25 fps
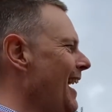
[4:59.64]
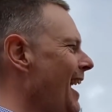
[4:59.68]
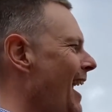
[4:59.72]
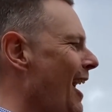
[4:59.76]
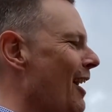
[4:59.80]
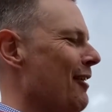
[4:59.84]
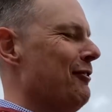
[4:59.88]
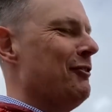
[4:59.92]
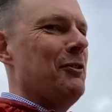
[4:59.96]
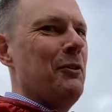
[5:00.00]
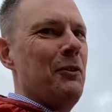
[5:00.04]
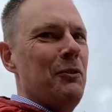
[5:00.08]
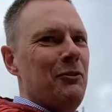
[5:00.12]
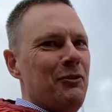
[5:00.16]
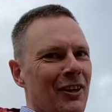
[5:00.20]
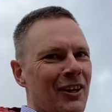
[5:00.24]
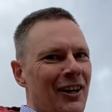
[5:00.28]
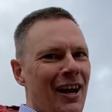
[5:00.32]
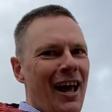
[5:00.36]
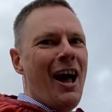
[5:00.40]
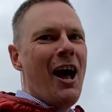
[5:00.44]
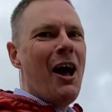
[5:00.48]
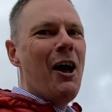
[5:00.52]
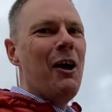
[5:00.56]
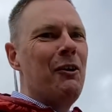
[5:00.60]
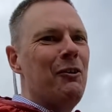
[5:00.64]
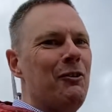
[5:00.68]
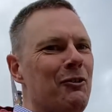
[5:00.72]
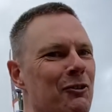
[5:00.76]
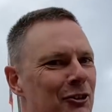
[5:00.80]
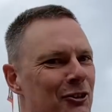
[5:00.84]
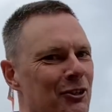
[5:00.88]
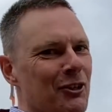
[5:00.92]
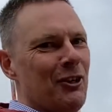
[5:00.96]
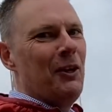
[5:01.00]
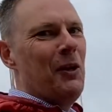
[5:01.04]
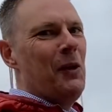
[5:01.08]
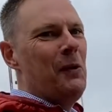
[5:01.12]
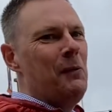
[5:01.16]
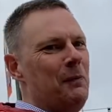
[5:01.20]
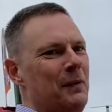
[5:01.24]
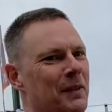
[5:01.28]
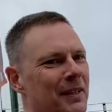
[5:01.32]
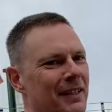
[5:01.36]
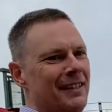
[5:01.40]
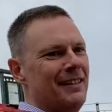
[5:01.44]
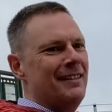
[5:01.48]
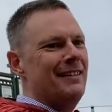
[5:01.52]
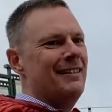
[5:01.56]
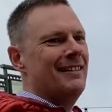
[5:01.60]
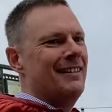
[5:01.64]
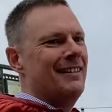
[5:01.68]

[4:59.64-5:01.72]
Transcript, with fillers: after we've done one hundred kilometres,